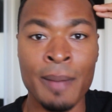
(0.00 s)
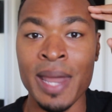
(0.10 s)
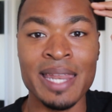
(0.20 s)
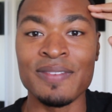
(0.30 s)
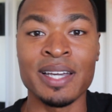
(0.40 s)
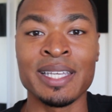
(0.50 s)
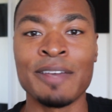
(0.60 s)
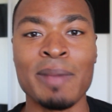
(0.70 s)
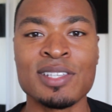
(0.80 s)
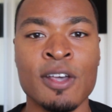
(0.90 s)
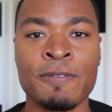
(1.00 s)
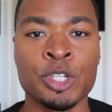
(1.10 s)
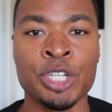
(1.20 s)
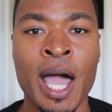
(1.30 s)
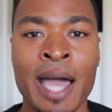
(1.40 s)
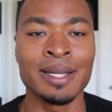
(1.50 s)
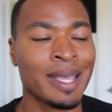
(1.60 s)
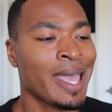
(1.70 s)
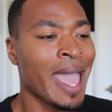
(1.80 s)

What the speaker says: I'm not even gonna give myself a shot.